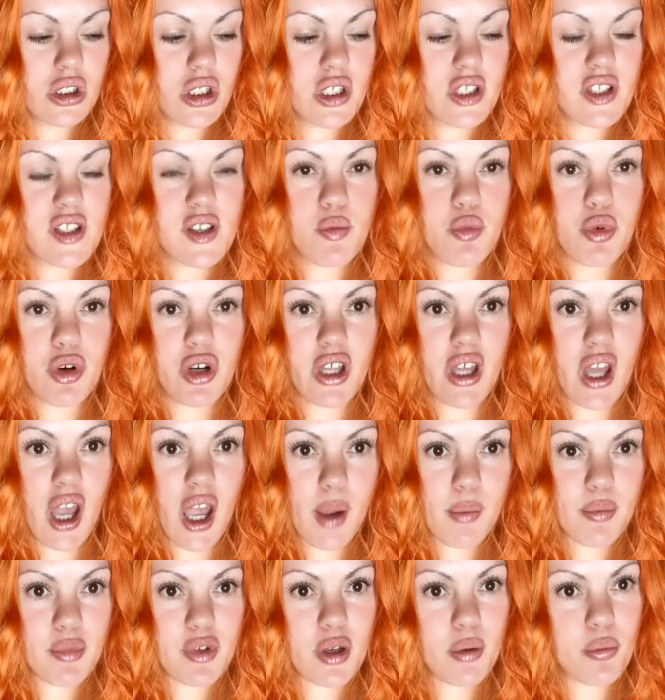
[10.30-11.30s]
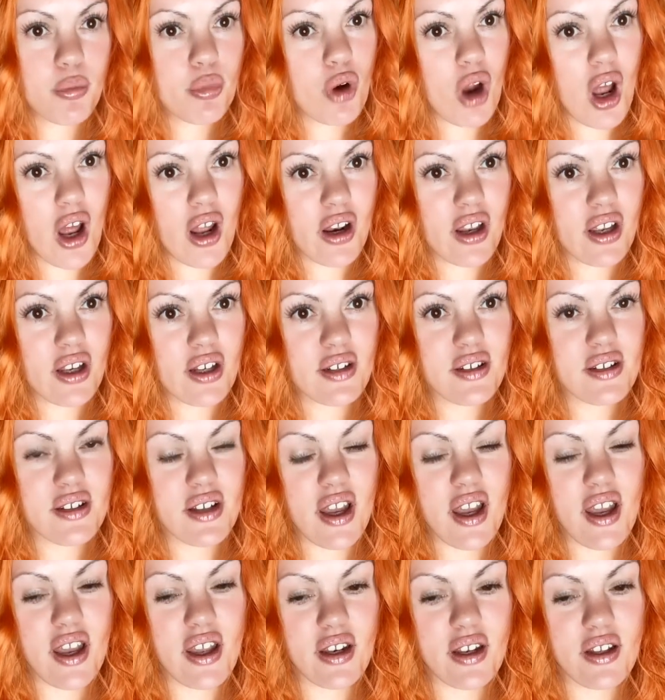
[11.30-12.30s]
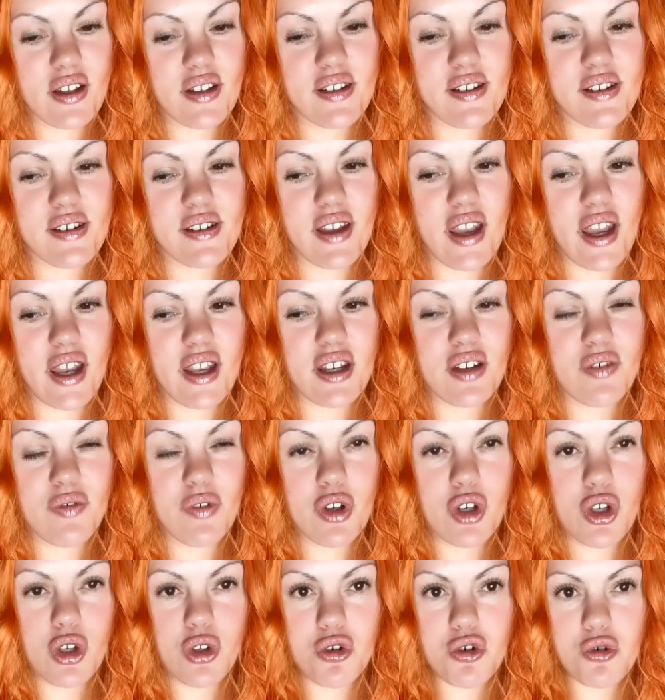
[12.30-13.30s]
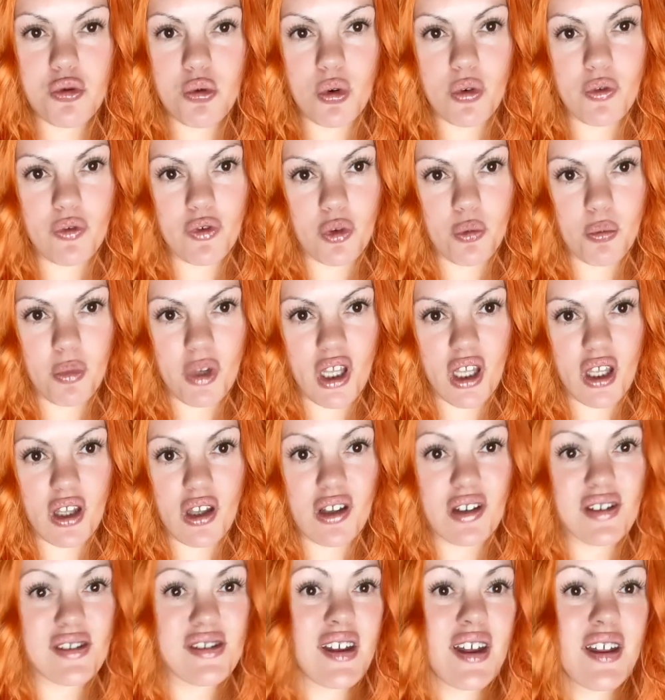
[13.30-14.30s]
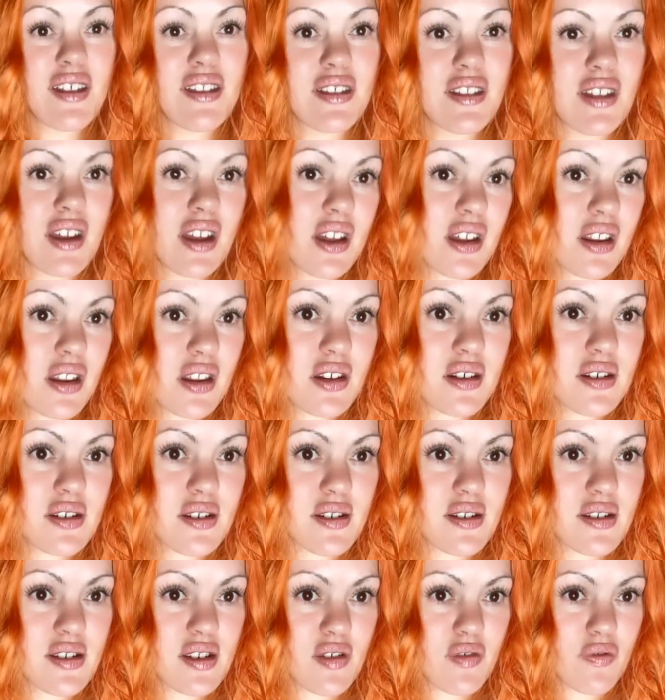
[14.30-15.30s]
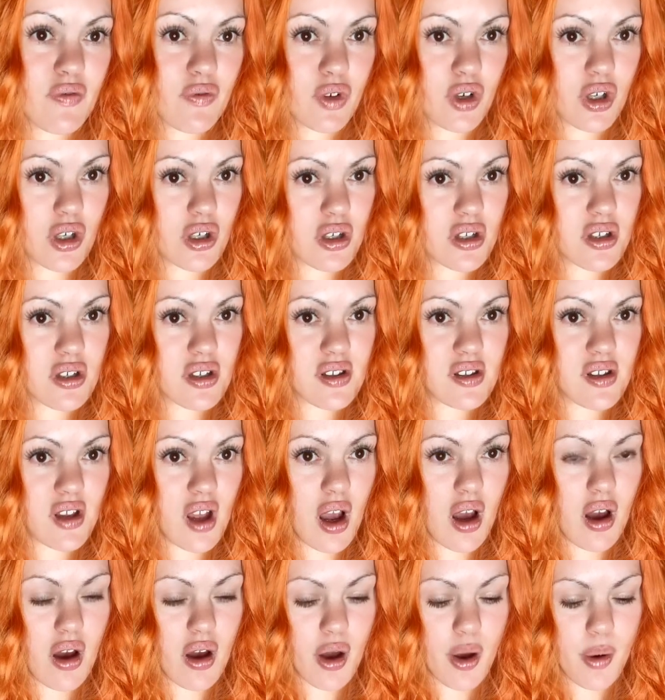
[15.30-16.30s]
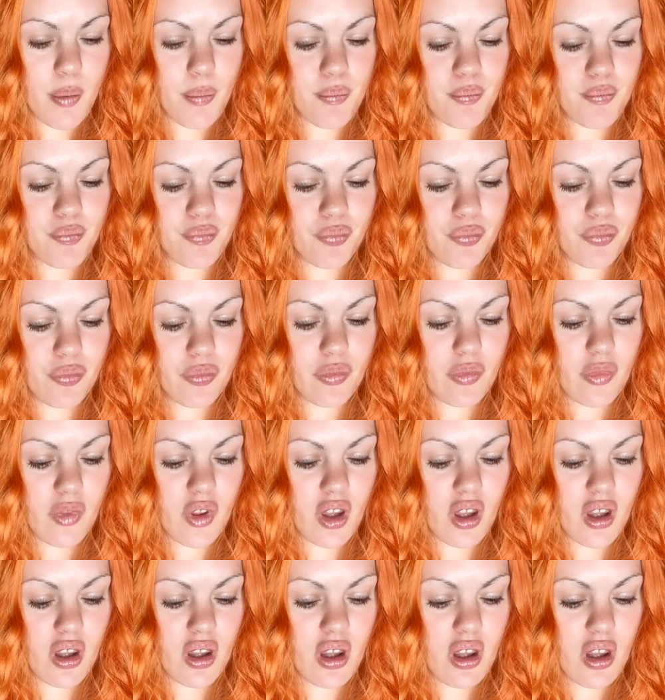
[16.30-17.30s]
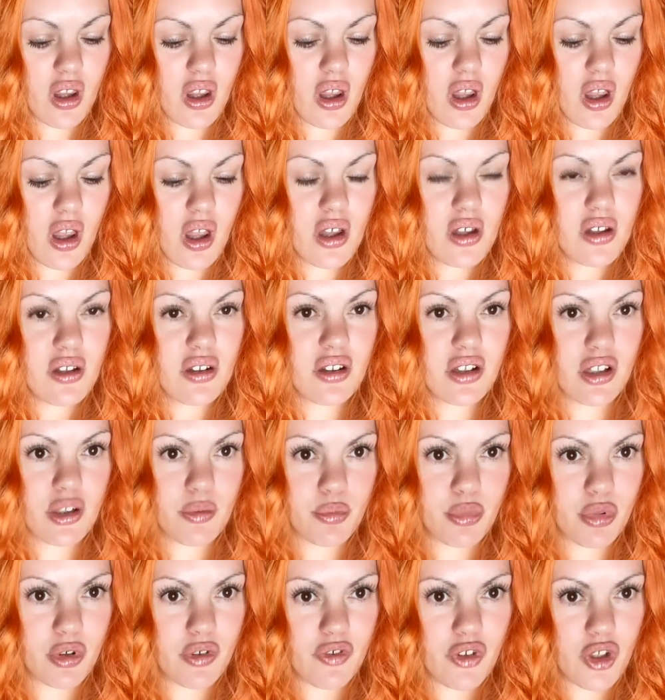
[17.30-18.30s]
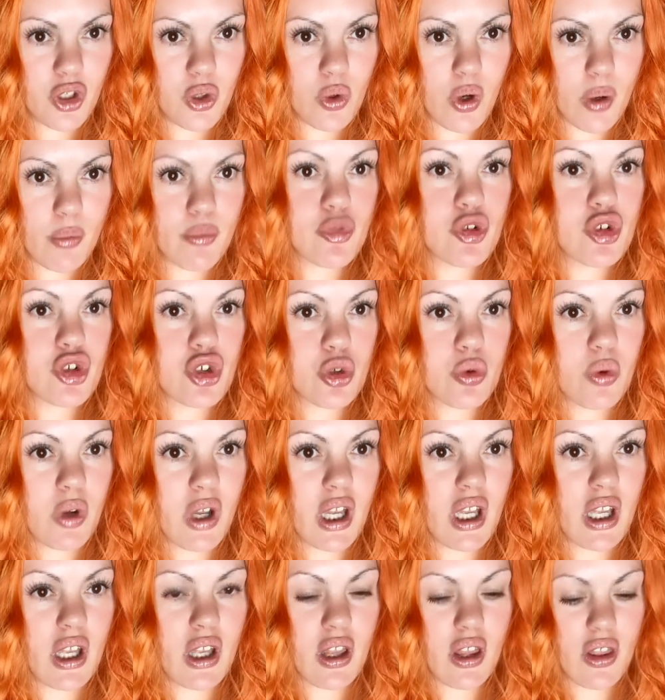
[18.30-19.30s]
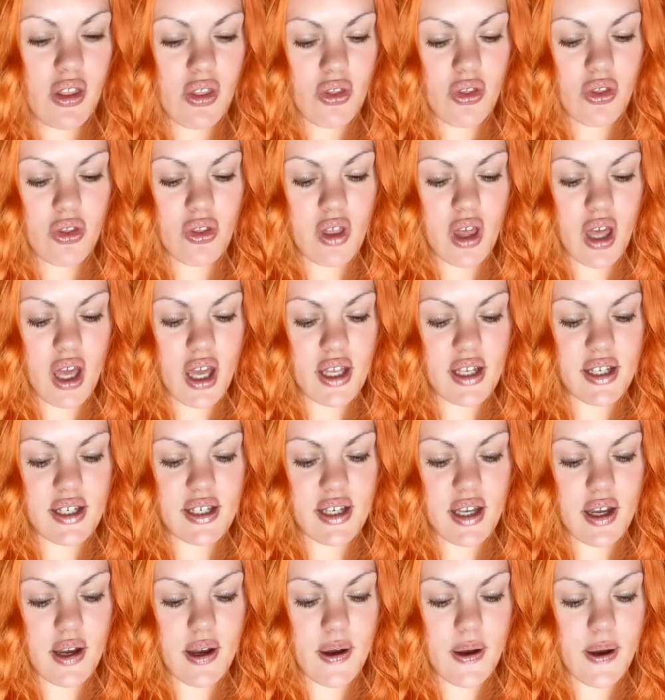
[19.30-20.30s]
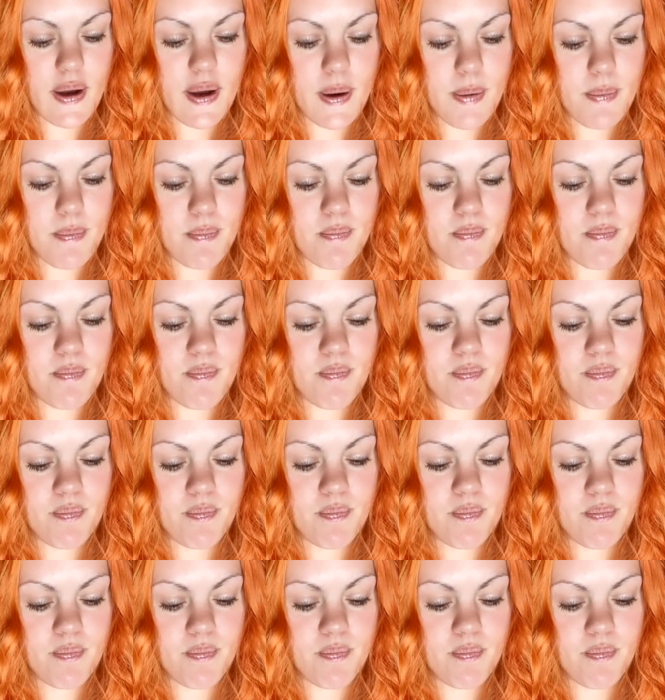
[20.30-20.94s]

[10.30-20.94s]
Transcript: It's a pretty hyped up product and it's kind of unusual for me because I think this is the first um, lip review I'm doing that um,